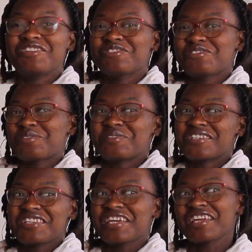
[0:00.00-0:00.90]
You know what I
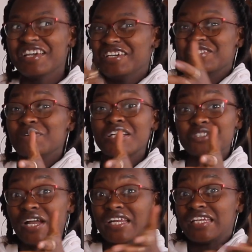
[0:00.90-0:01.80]
mean? So I
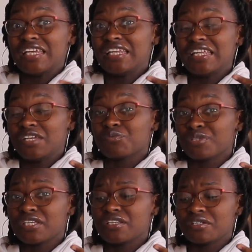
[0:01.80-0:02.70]
tried it, and it
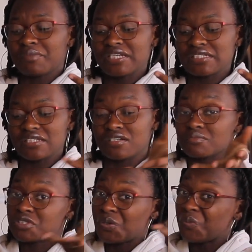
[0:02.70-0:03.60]
really cleared my skin
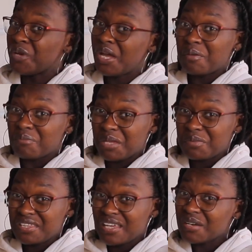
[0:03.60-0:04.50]
up. So
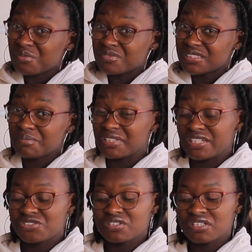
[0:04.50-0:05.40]
maybe that's something
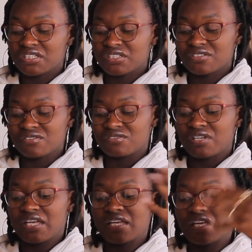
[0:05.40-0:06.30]
that you can look into.
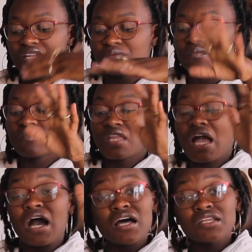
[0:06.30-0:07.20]
And
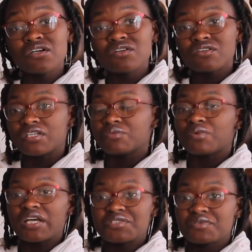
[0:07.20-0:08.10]
aloe,
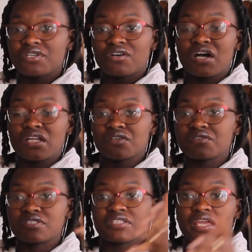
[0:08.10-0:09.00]
as we know,
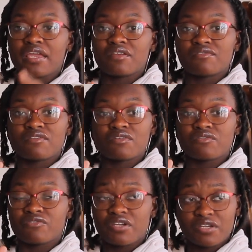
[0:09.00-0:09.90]
aloe is a
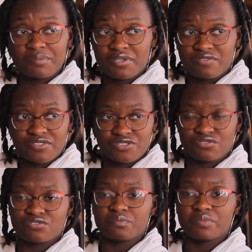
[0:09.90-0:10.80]
very
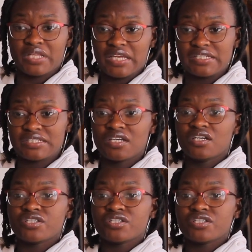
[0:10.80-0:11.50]
beneficial plant.